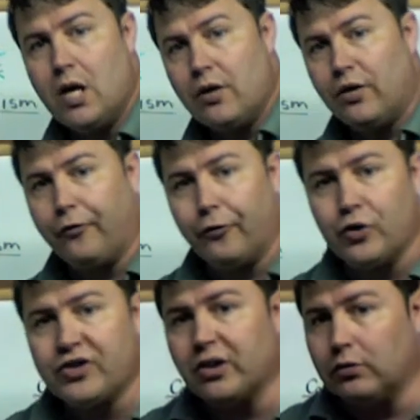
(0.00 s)
The
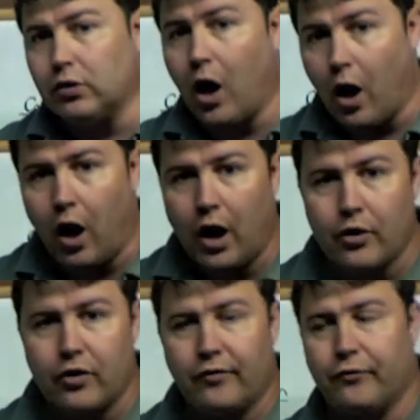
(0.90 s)
first law,
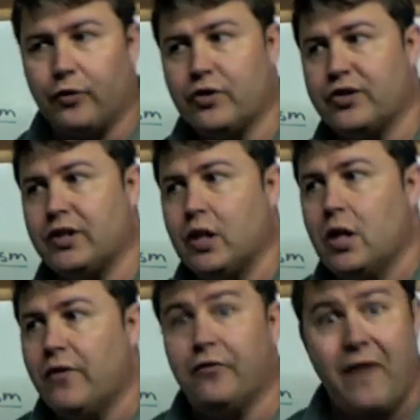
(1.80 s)
or the first
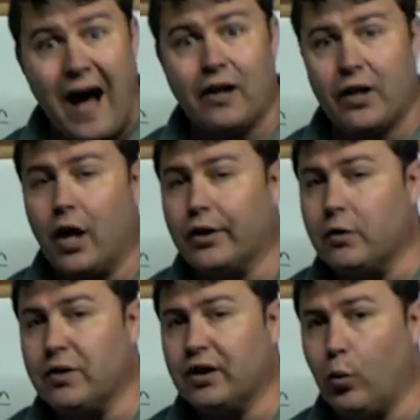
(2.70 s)
valid
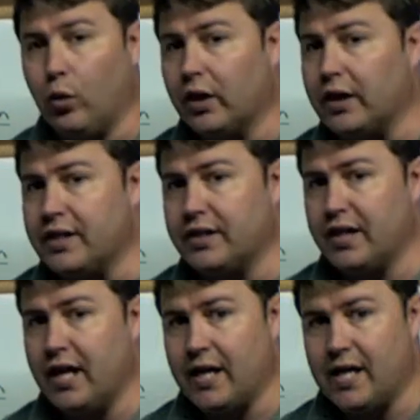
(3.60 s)
argument that we're going to
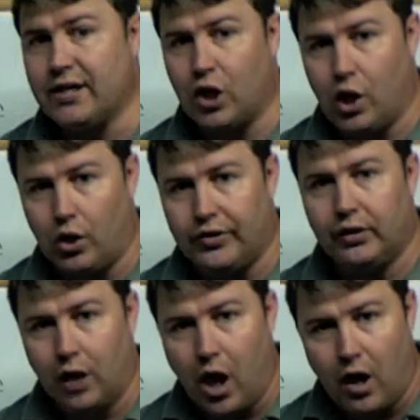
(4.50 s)
study, is called the
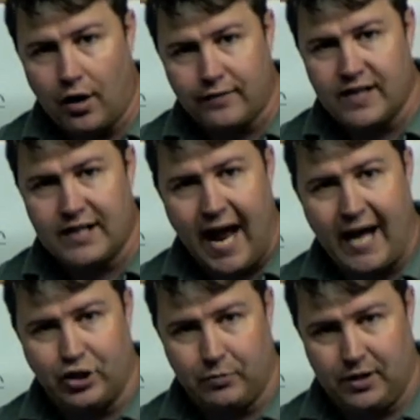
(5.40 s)
law of
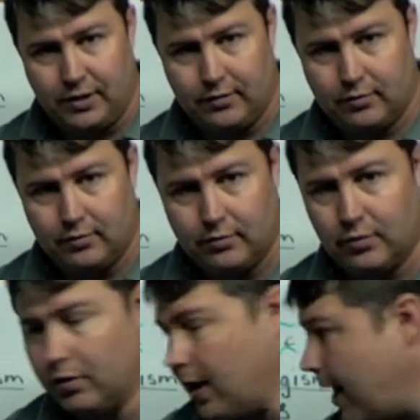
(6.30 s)
detachment.
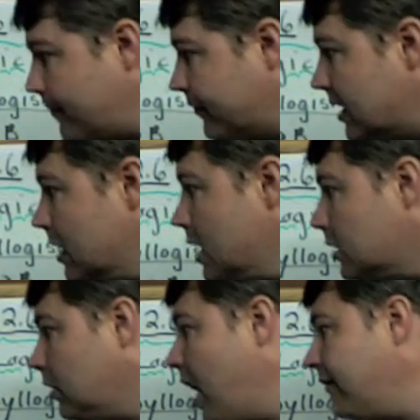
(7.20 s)
All right?
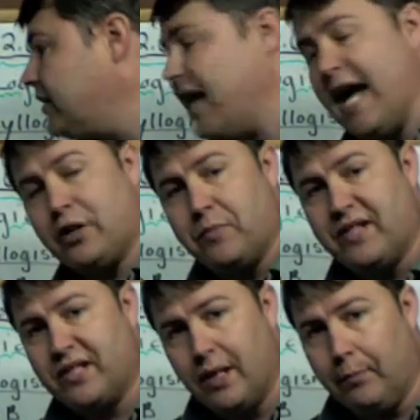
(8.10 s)
The law of detachment
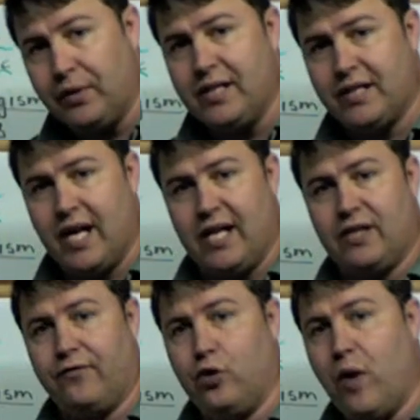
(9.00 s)
simply says
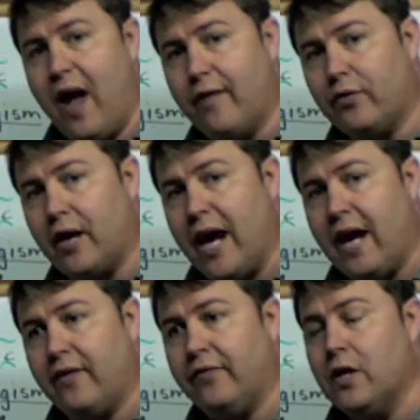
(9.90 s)
if you ever
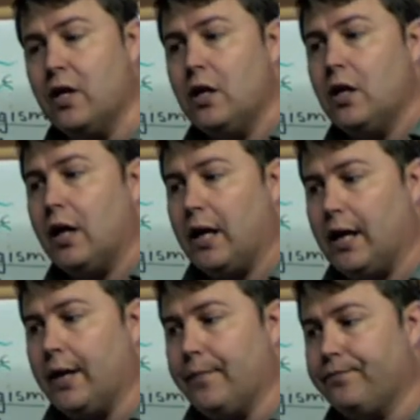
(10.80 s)
have
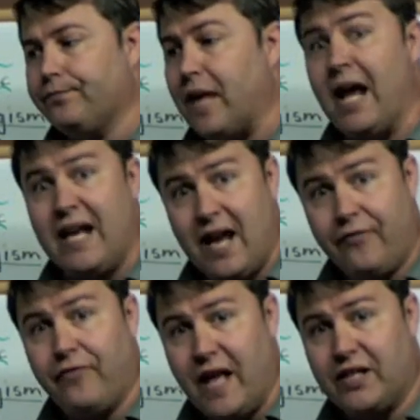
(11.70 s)
an
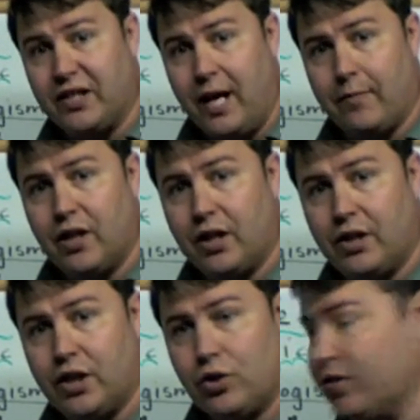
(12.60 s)
if-then statement, a
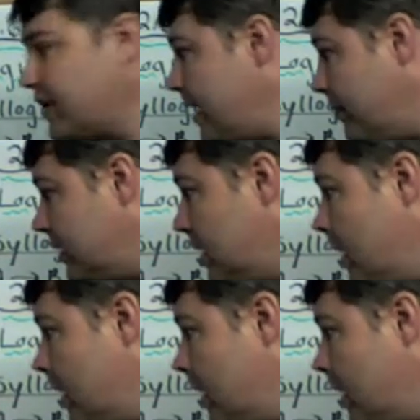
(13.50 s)
conditional statement,